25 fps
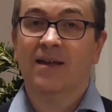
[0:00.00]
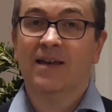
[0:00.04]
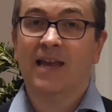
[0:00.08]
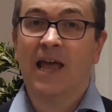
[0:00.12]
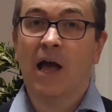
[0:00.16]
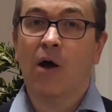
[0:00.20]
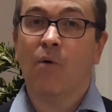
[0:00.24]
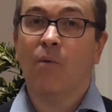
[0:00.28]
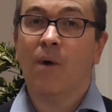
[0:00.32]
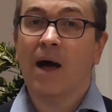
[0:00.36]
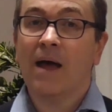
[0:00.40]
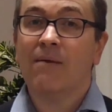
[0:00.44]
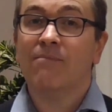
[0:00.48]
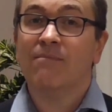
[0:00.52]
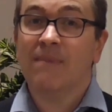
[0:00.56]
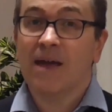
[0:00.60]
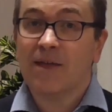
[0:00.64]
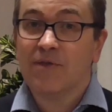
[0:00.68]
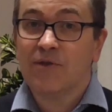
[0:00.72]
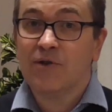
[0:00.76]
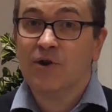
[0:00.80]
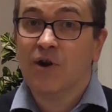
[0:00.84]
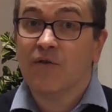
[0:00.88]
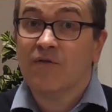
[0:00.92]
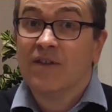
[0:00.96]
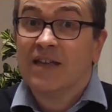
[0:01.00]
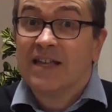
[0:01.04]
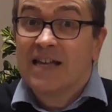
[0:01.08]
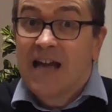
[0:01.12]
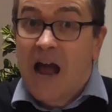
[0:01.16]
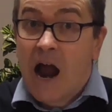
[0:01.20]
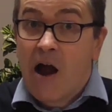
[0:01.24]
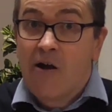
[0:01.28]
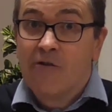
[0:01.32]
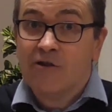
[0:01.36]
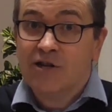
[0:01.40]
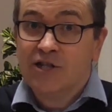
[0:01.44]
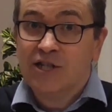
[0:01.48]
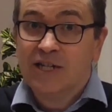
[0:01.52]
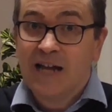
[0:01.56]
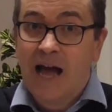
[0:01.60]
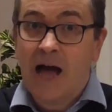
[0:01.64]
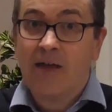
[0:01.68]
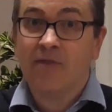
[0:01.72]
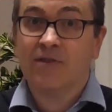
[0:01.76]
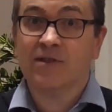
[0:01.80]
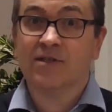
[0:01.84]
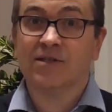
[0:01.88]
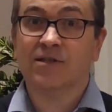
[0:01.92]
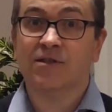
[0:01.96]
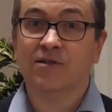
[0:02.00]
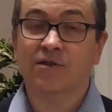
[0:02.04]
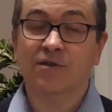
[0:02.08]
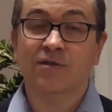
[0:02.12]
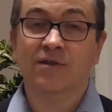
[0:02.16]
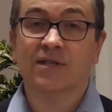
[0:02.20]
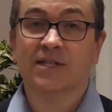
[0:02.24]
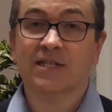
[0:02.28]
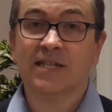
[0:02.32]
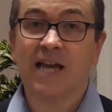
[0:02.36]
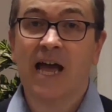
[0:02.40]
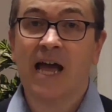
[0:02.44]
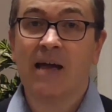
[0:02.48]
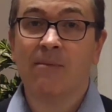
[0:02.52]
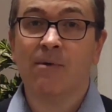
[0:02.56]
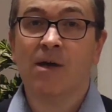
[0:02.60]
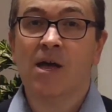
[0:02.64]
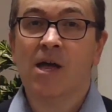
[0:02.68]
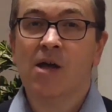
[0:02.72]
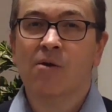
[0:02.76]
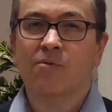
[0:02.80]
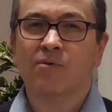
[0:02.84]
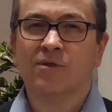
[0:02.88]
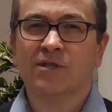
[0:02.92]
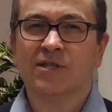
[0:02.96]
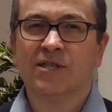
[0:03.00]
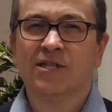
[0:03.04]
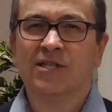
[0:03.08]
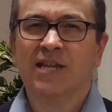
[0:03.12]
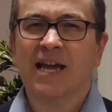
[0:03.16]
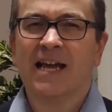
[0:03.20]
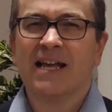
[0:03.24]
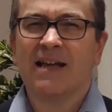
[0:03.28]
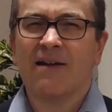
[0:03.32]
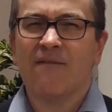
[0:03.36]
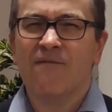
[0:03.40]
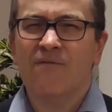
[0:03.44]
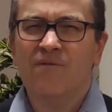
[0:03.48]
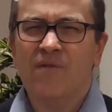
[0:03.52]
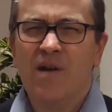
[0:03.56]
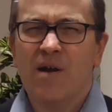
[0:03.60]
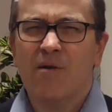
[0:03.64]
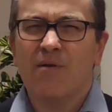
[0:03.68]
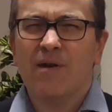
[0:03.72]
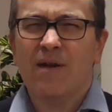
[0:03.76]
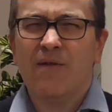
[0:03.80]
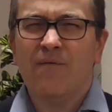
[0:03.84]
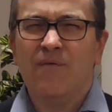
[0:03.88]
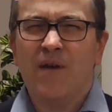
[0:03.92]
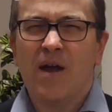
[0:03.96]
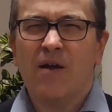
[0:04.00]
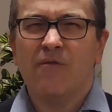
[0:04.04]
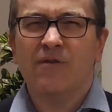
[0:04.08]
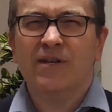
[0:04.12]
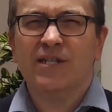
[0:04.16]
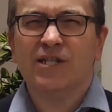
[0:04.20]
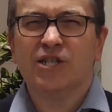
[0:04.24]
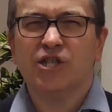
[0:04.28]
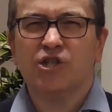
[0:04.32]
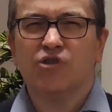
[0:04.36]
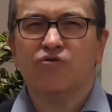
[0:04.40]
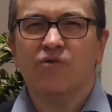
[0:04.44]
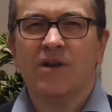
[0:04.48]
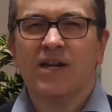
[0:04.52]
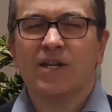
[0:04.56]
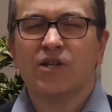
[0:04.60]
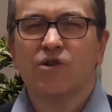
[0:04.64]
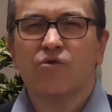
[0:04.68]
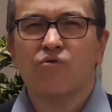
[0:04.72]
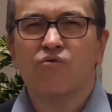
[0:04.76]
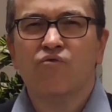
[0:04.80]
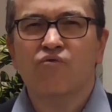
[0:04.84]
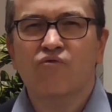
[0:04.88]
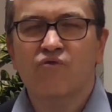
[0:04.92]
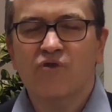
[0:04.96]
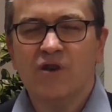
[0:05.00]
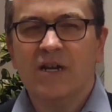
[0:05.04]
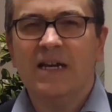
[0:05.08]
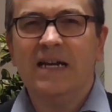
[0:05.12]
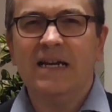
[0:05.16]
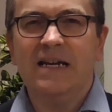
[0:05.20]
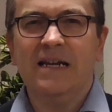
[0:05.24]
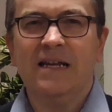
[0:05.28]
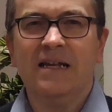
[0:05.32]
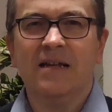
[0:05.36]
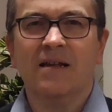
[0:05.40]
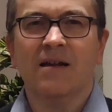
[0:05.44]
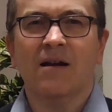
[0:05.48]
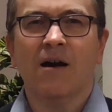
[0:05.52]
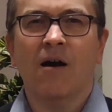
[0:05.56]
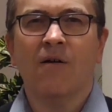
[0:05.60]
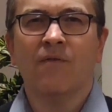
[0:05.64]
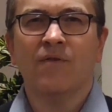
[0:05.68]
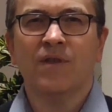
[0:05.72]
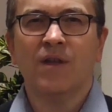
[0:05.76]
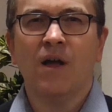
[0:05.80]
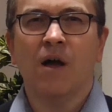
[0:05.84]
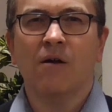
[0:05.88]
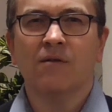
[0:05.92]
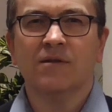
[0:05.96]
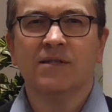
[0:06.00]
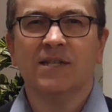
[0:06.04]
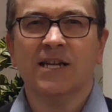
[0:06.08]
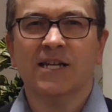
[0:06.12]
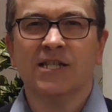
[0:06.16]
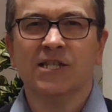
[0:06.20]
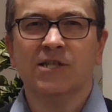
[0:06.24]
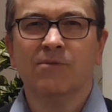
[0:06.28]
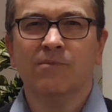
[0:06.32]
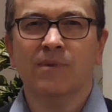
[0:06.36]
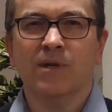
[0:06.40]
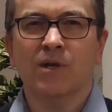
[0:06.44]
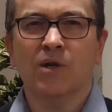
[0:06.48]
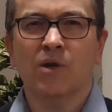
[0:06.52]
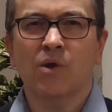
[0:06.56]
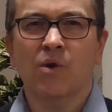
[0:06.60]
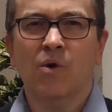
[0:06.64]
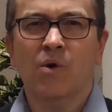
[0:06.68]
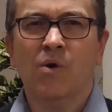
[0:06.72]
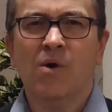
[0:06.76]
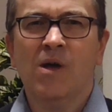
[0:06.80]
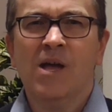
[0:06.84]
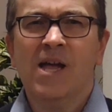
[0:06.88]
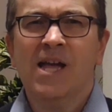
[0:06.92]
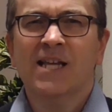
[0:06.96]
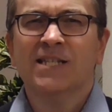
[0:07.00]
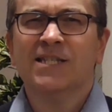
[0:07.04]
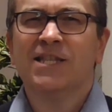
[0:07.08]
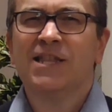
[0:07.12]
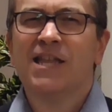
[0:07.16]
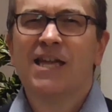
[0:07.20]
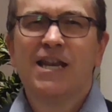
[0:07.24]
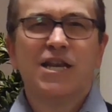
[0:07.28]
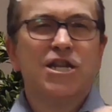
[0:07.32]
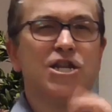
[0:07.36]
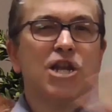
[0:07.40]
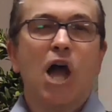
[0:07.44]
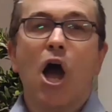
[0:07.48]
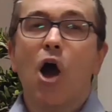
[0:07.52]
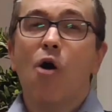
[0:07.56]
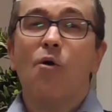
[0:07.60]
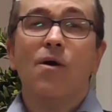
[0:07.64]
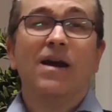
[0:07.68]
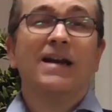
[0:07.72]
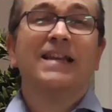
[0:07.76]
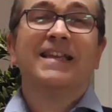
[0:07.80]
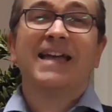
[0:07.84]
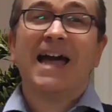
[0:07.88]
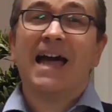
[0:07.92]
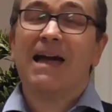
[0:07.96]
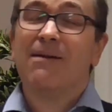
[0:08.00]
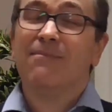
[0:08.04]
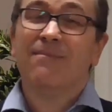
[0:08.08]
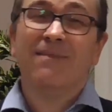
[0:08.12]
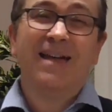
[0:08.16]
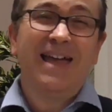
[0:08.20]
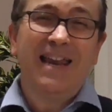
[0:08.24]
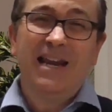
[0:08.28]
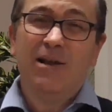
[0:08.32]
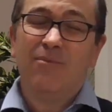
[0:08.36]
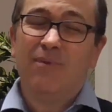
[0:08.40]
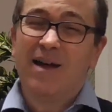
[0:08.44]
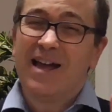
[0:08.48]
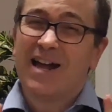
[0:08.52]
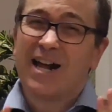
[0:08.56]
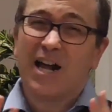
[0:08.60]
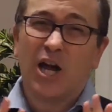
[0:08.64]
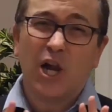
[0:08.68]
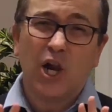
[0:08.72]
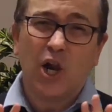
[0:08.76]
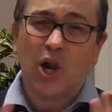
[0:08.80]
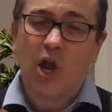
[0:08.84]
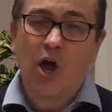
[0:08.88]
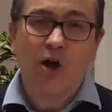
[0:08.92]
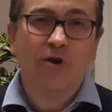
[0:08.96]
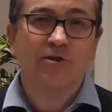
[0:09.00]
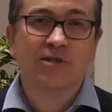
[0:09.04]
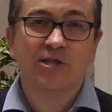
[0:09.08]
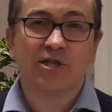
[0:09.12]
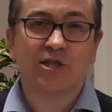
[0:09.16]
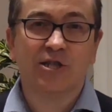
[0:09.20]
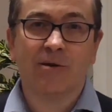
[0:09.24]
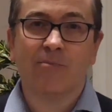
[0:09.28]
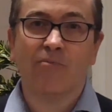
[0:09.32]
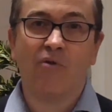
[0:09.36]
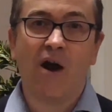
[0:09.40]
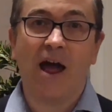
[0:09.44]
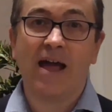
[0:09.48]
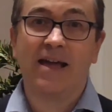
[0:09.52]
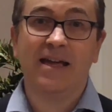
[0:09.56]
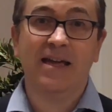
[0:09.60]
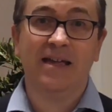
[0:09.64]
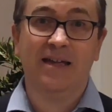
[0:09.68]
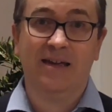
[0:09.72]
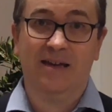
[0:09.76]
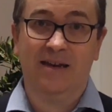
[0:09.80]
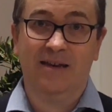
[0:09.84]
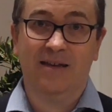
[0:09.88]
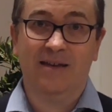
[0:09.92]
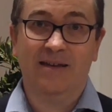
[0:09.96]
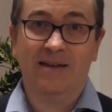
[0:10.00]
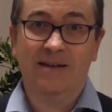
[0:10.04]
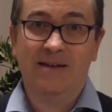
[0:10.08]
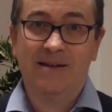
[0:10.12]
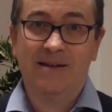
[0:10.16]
Now, one method of encouraging others to do the same was to take a very, very strict reading of the Old Testament law so that no one came anywhere close to breaking it.